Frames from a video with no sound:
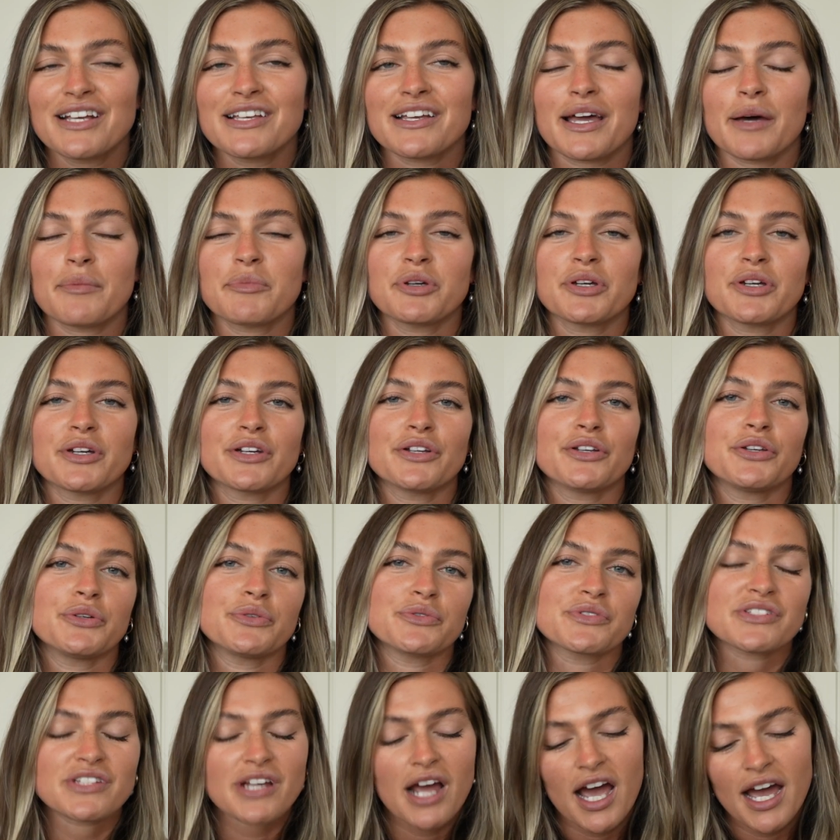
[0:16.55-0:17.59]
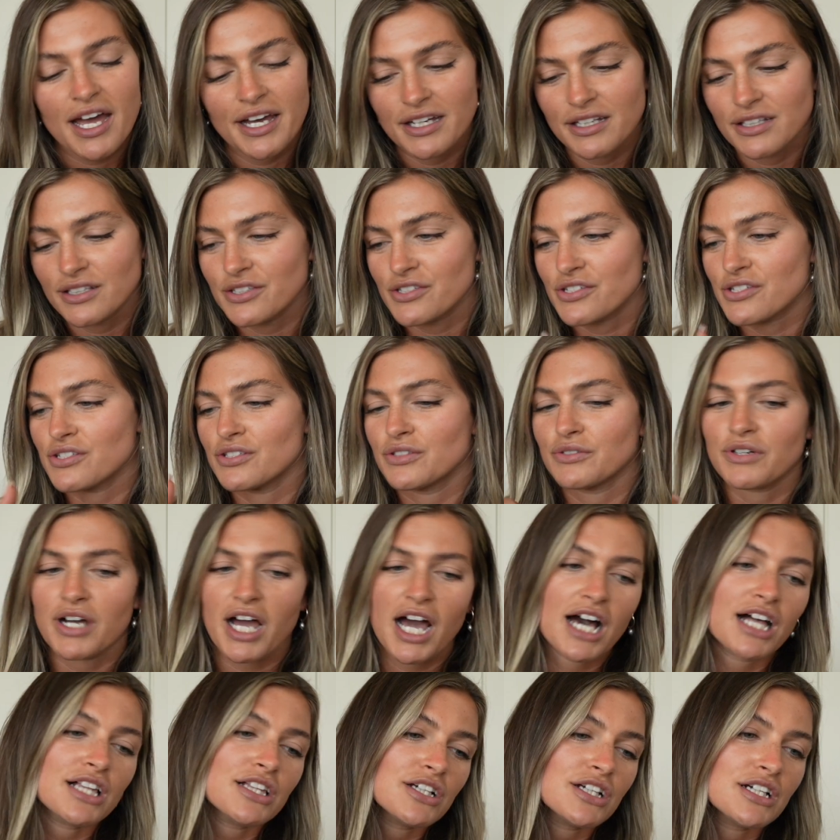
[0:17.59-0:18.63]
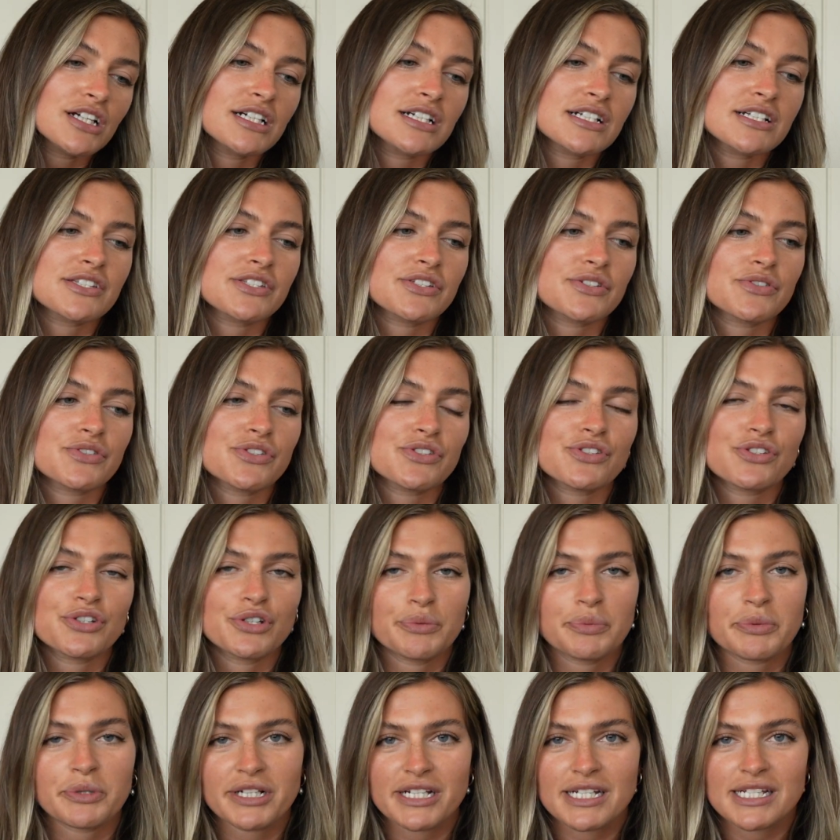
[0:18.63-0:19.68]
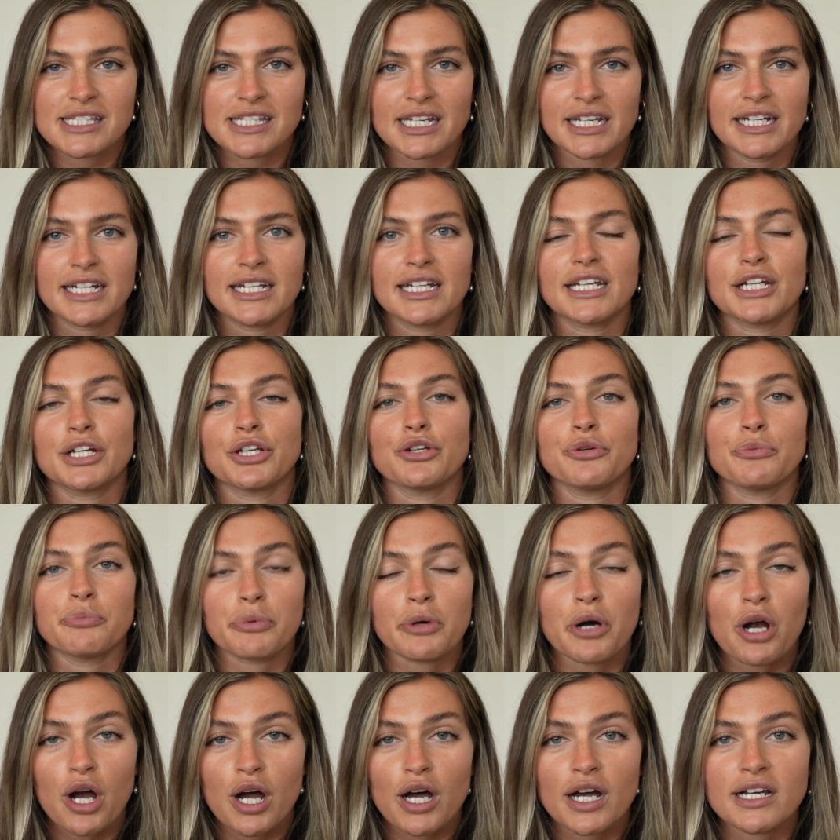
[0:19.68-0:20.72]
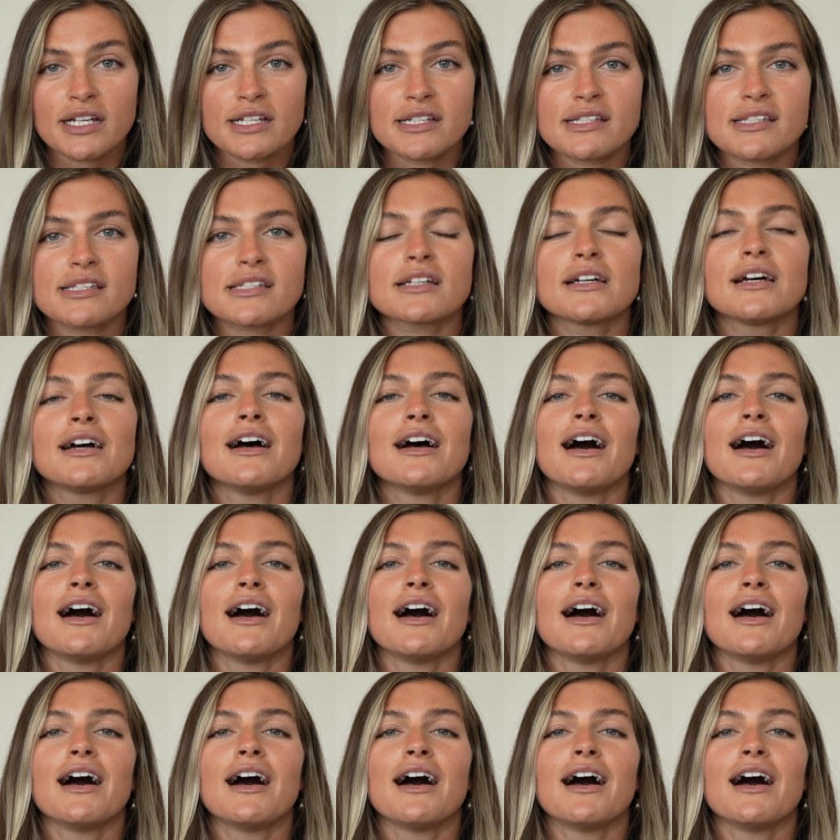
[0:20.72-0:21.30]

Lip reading: Coming new styles, new colors, so it's super exciting, new bras.